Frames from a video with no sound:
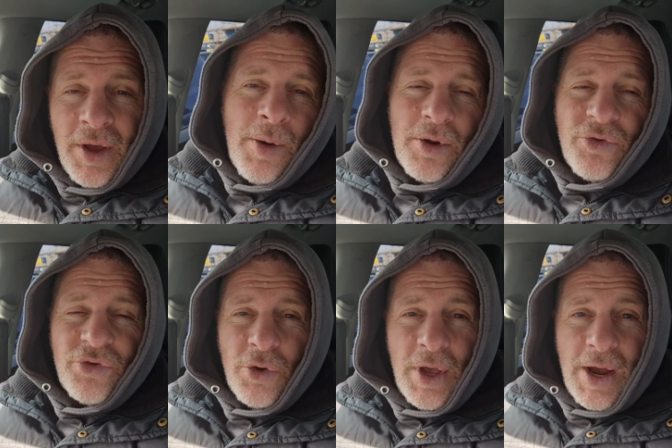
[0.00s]
I'm going to
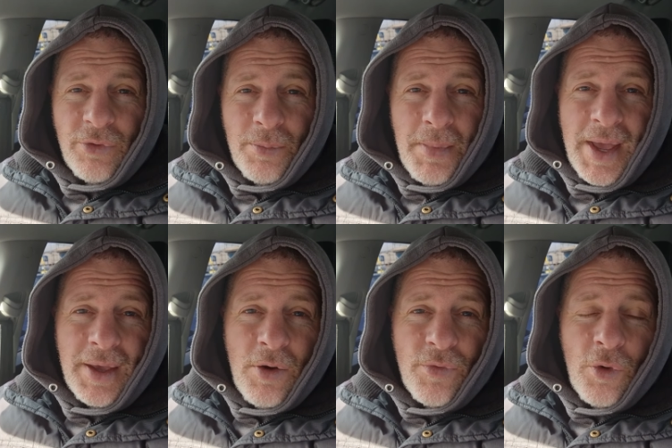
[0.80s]
show you how to
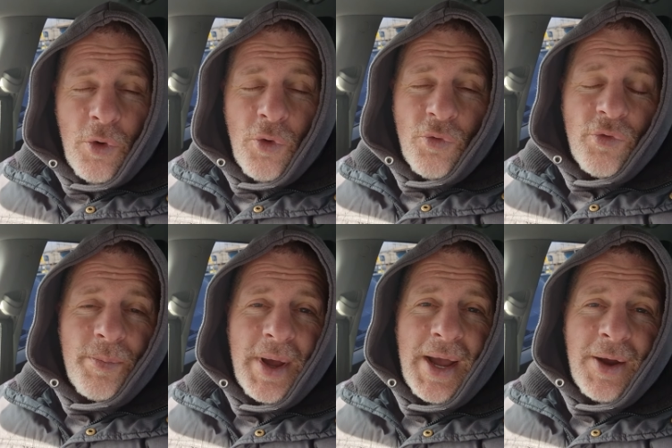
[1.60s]
make over a
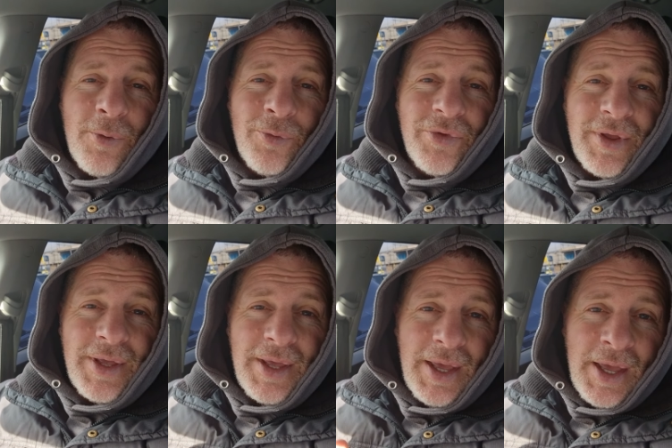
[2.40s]
hundred pounds
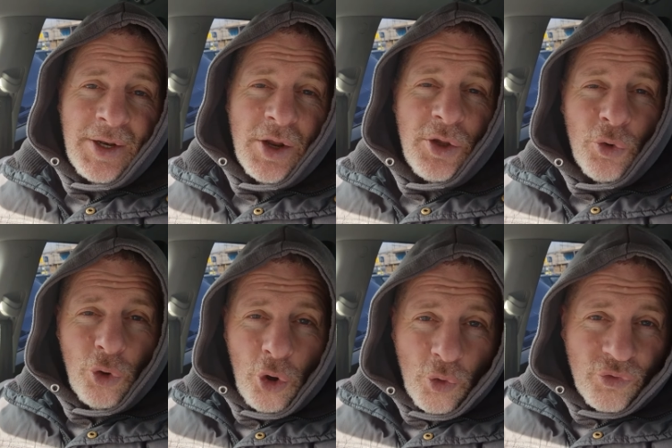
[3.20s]
in
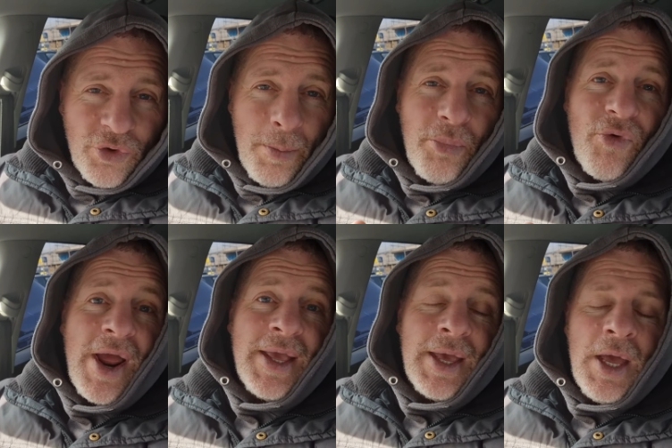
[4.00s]
your lunch
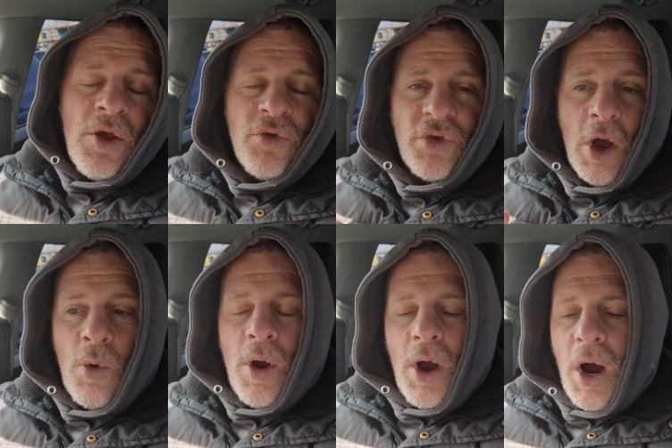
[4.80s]
break.
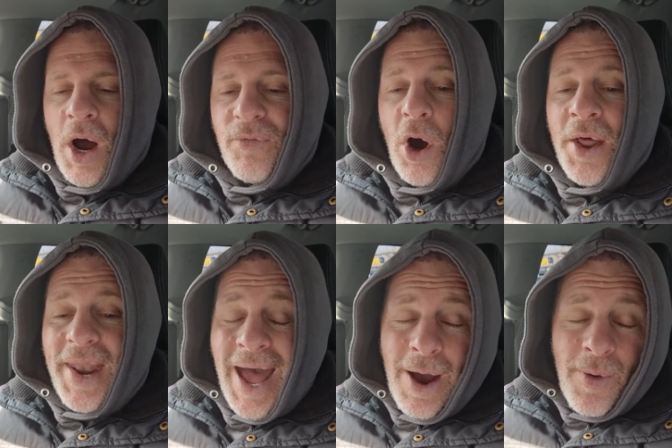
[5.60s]
So I've got
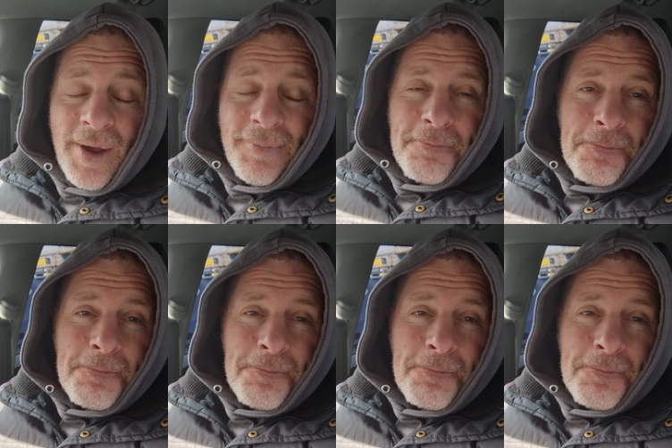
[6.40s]
an hour